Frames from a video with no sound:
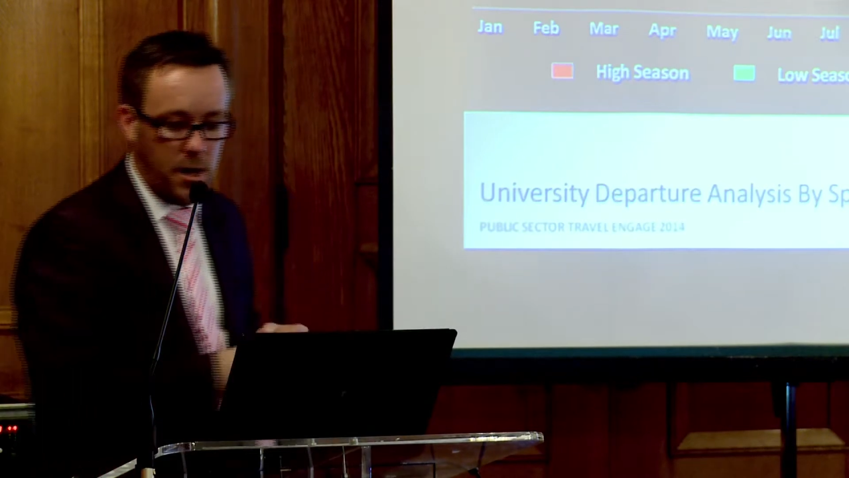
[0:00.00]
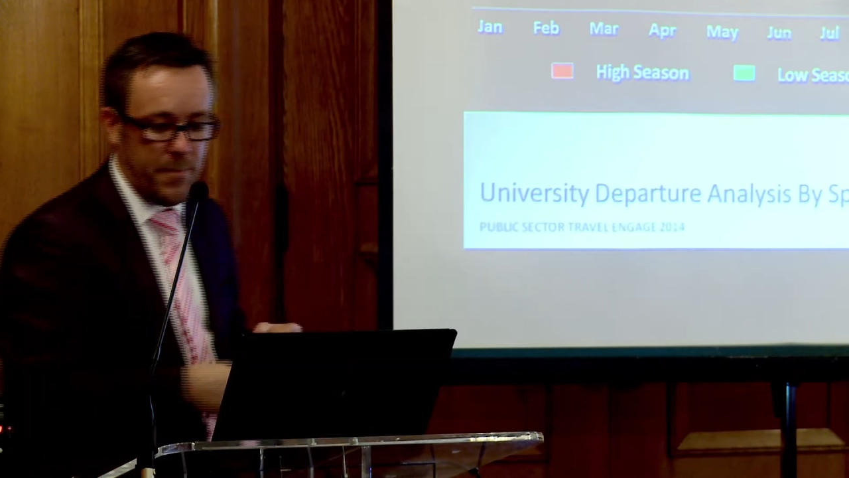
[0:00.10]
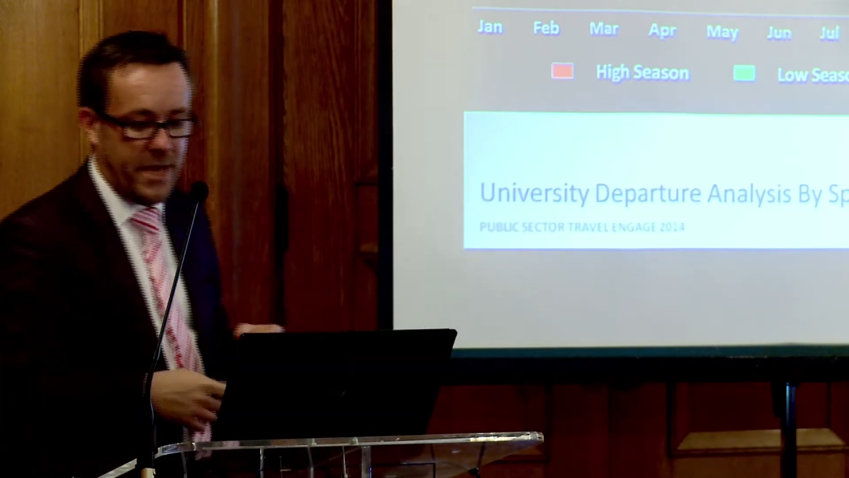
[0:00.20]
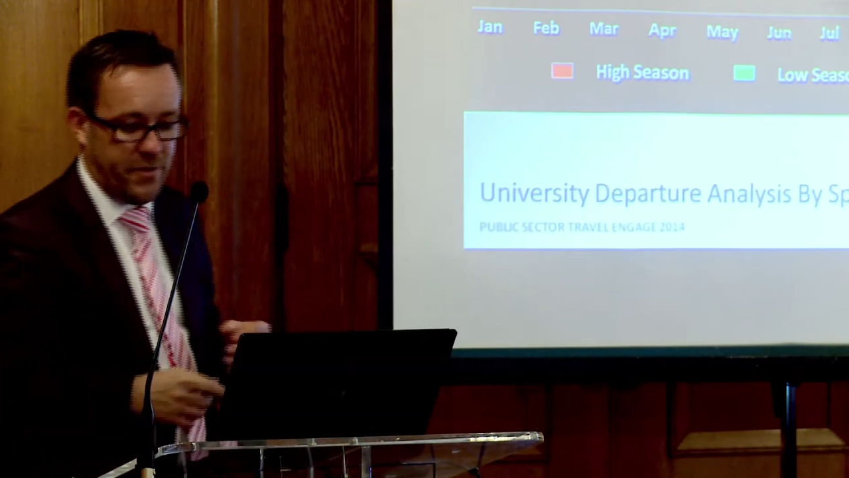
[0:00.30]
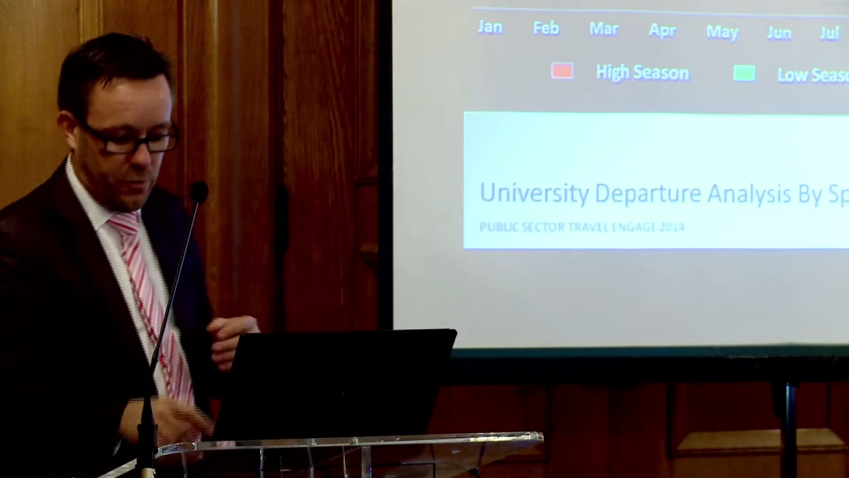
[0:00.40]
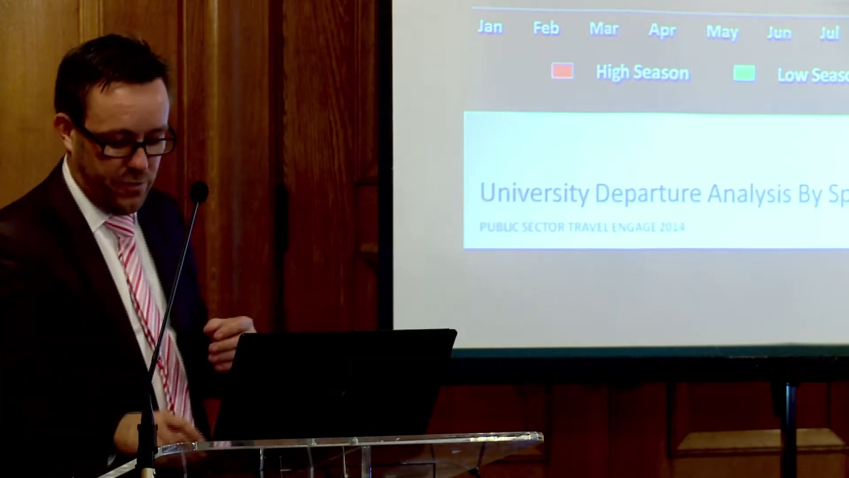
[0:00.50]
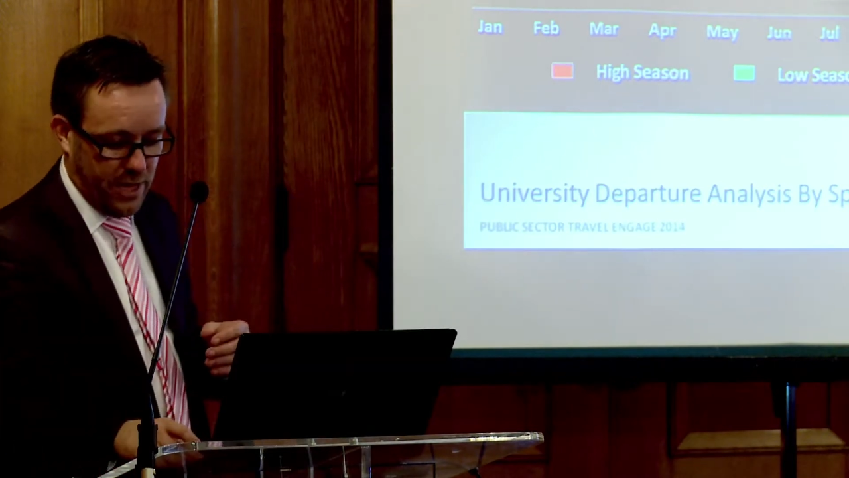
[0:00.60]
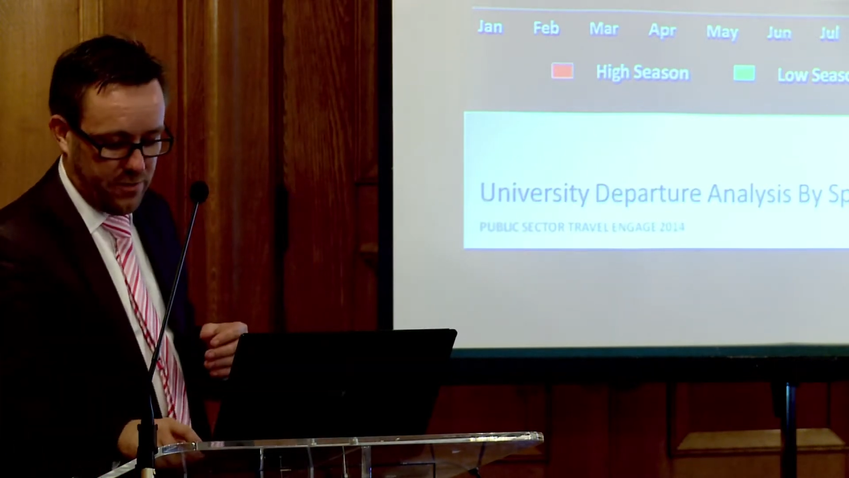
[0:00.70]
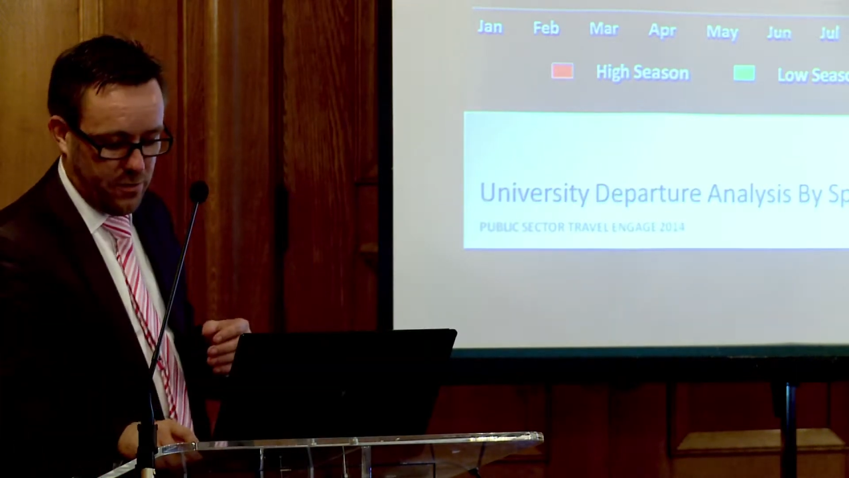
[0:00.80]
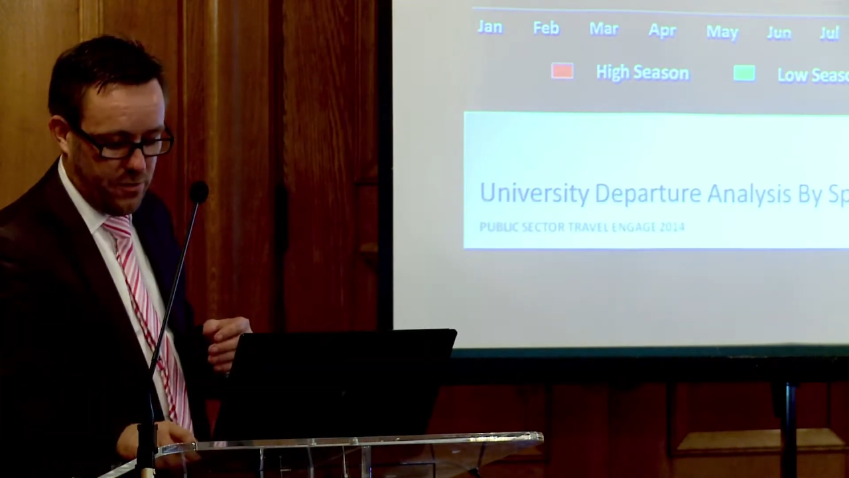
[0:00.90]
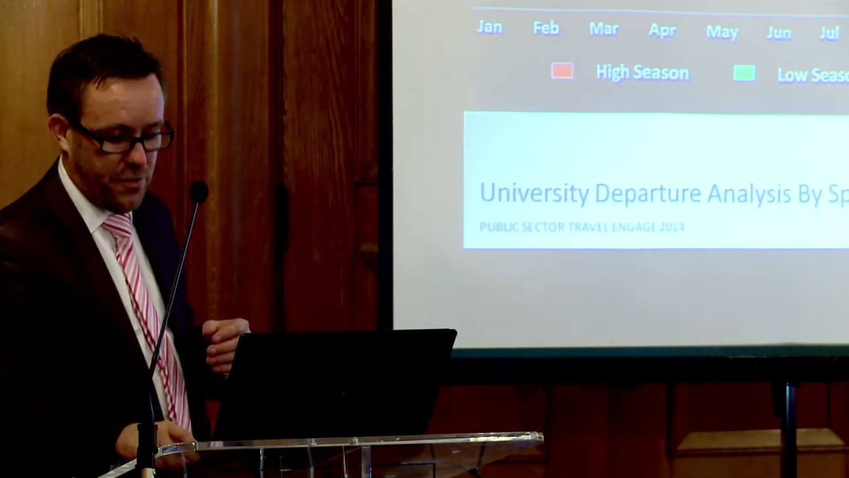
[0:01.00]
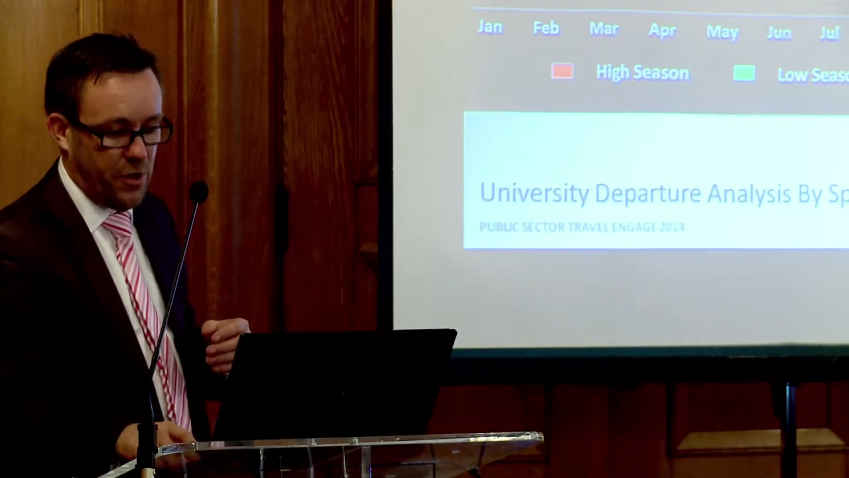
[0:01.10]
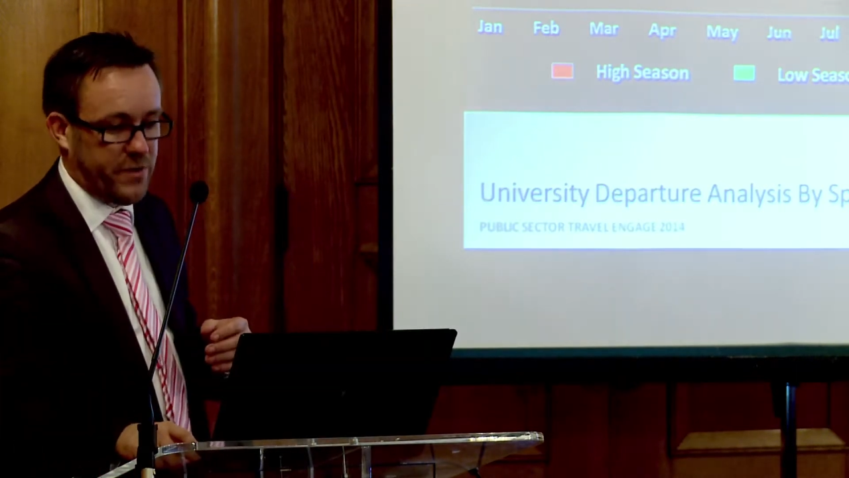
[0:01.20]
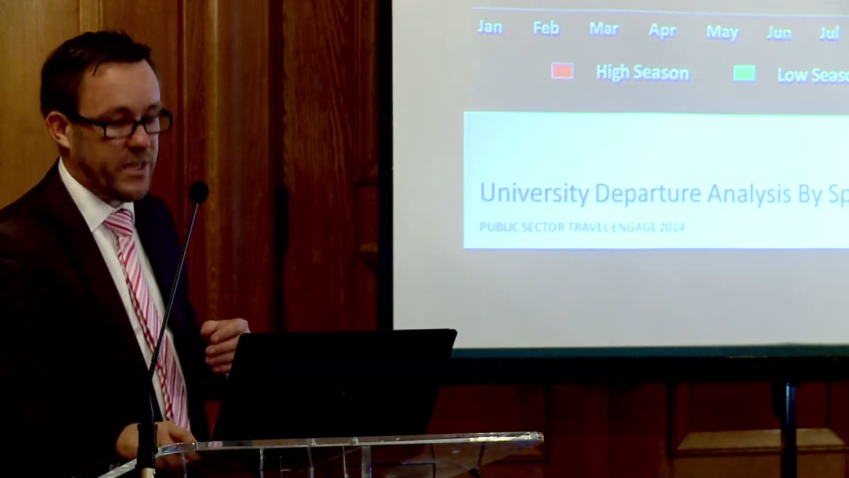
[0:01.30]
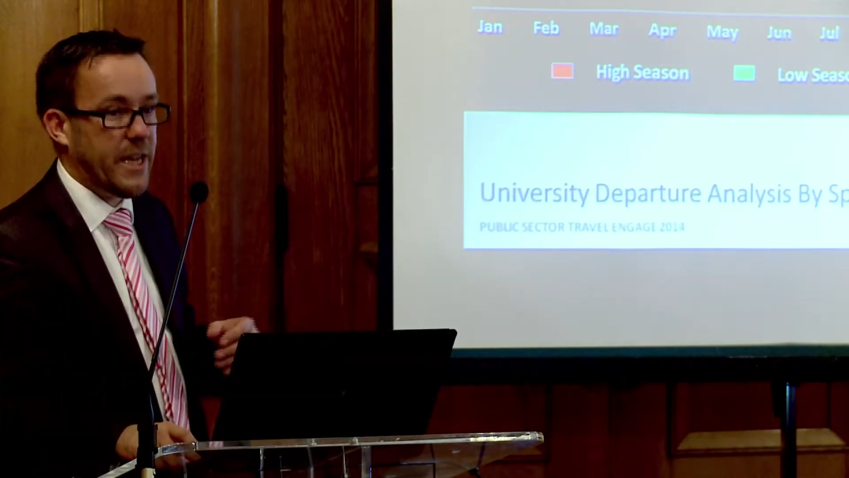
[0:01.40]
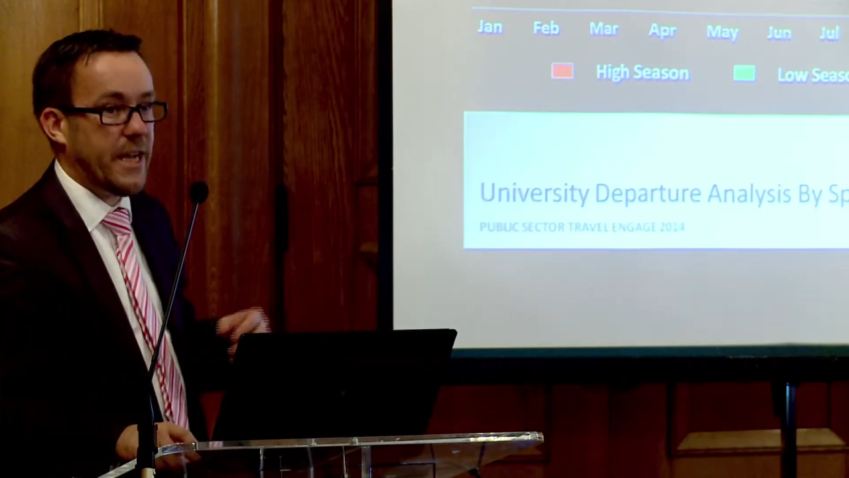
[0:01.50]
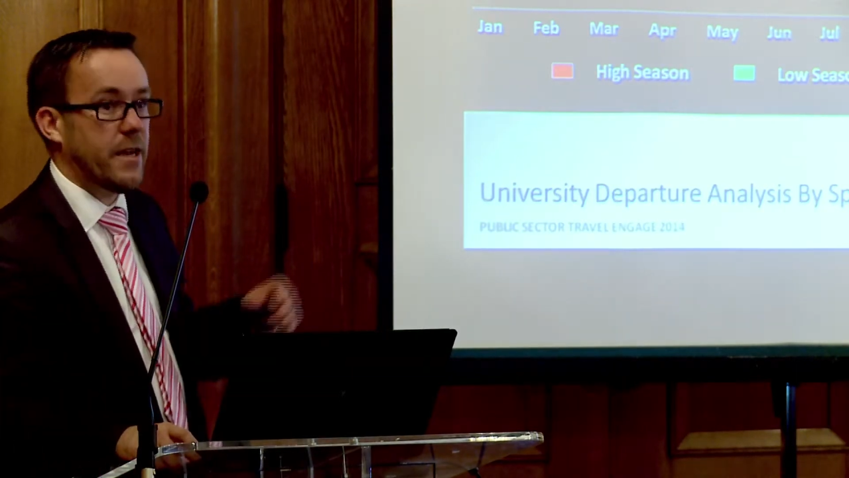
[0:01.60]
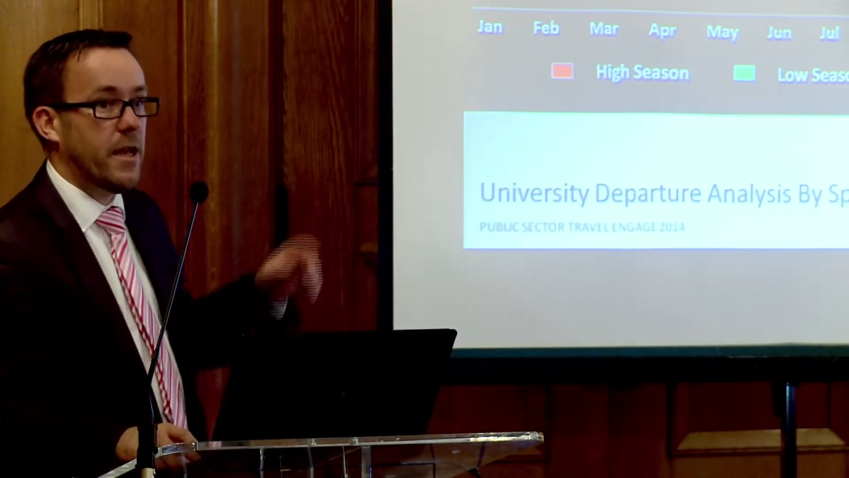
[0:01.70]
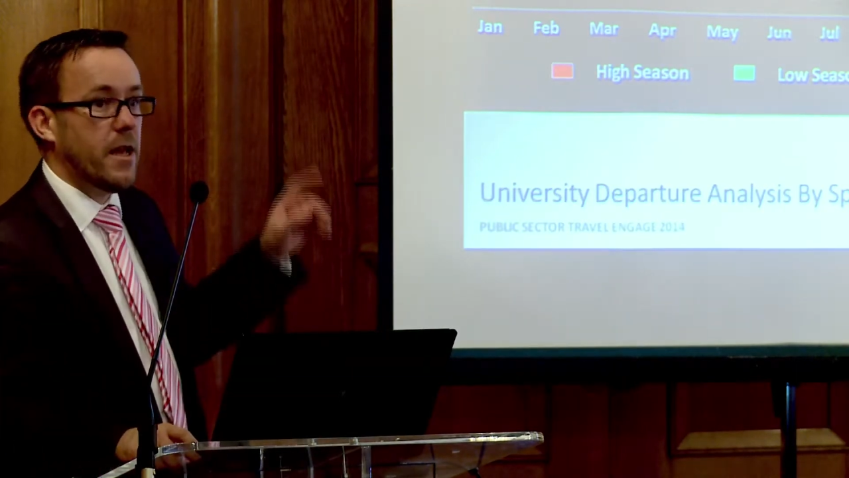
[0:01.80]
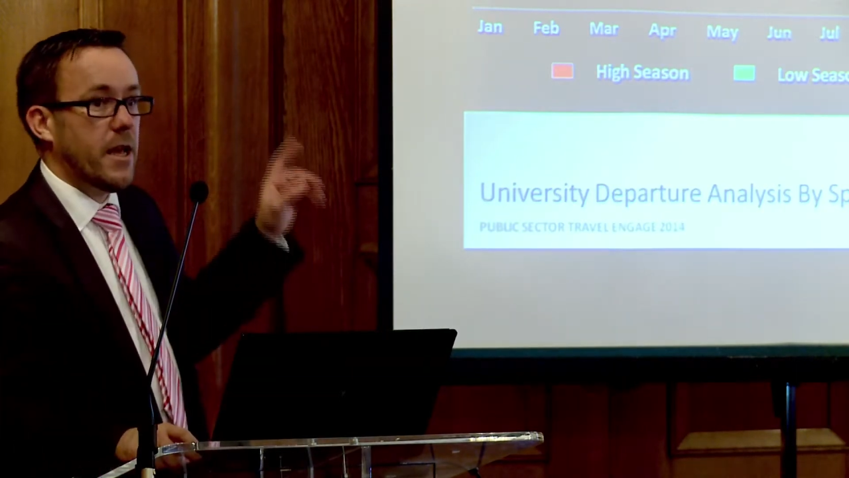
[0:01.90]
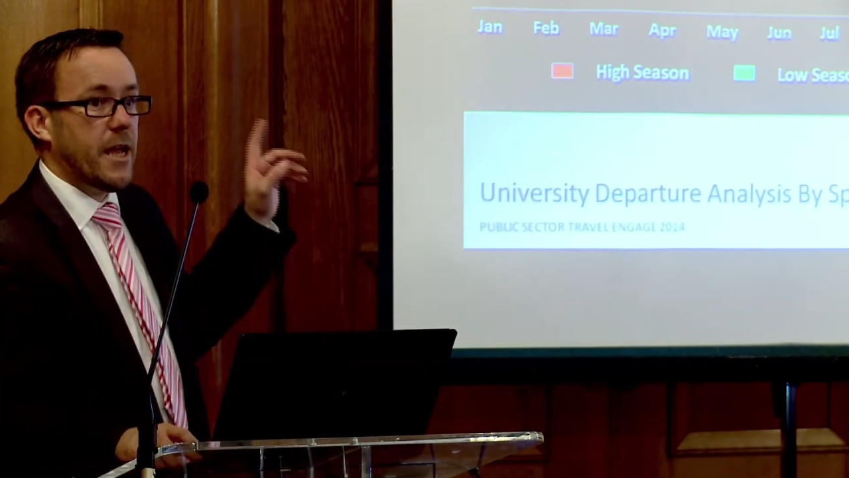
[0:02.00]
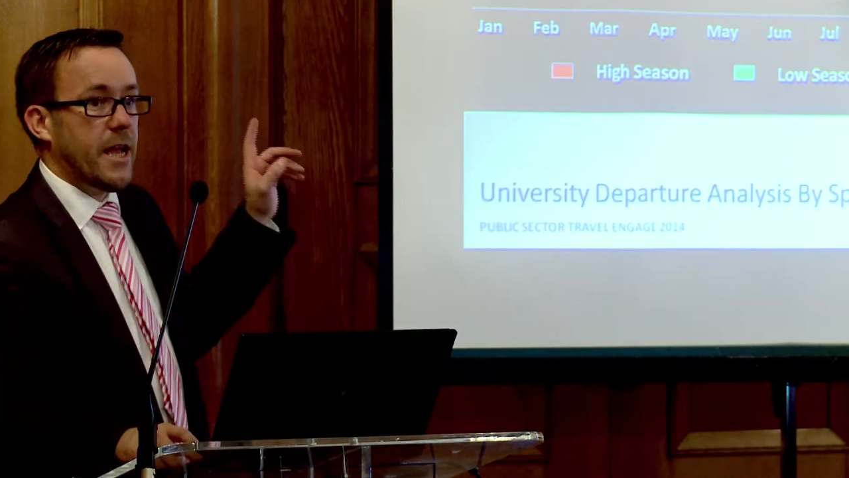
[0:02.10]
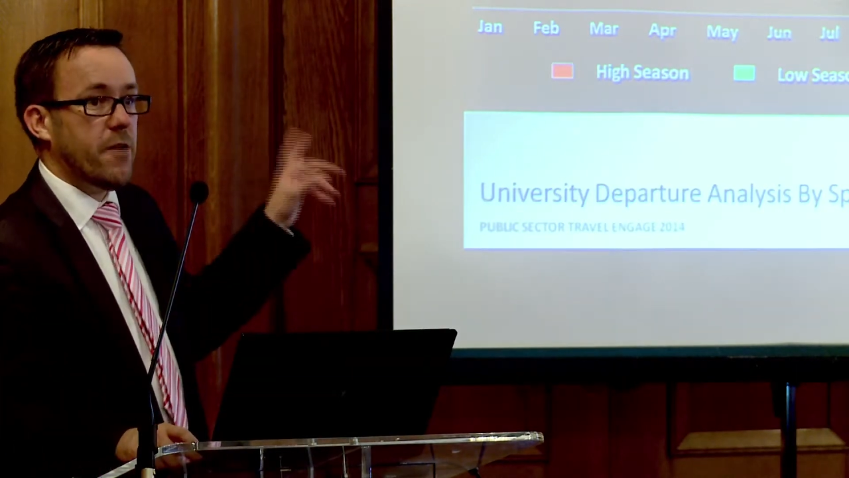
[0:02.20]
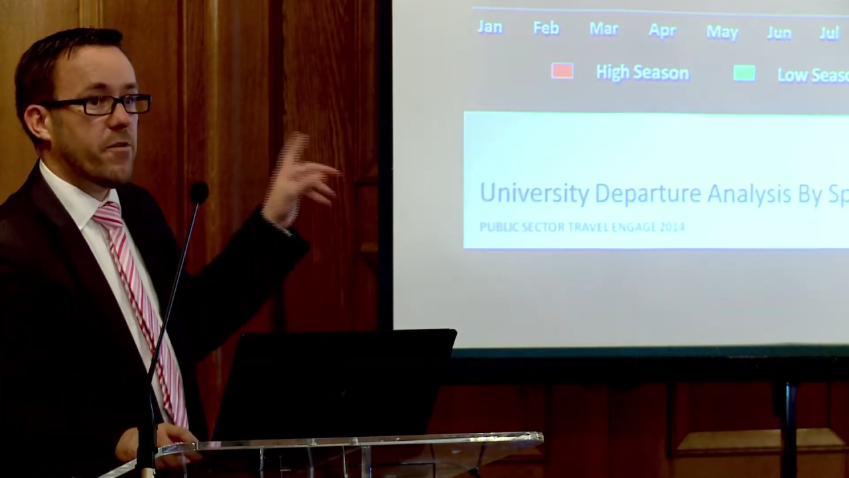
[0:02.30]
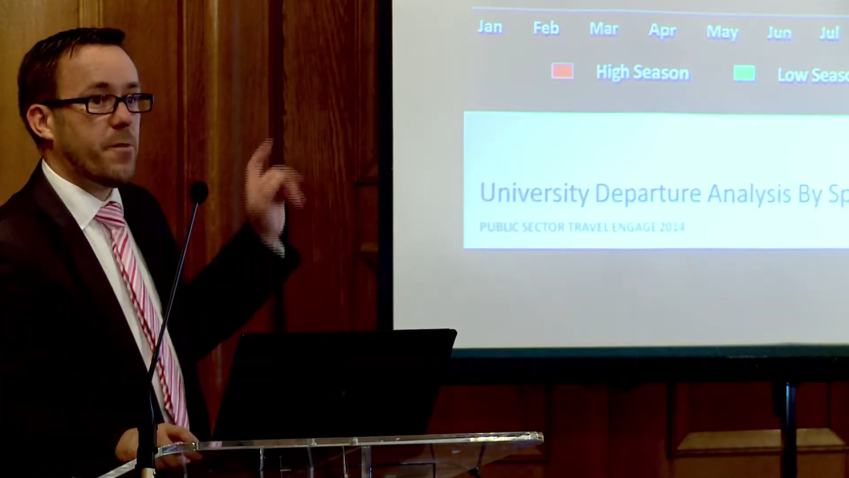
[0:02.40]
in 2013. Here are the